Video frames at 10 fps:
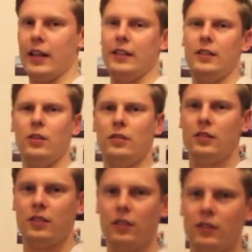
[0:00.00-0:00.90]
for
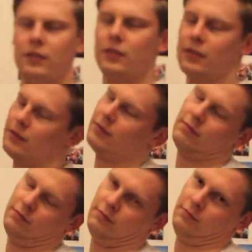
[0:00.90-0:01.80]
our
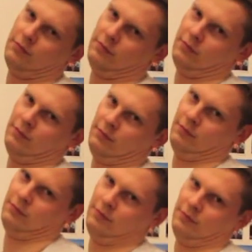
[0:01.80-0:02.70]
trip.
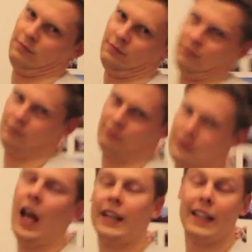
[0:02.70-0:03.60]
He
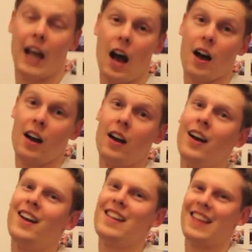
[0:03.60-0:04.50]
hates his
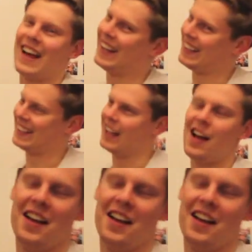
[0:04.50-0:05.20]
reality TV show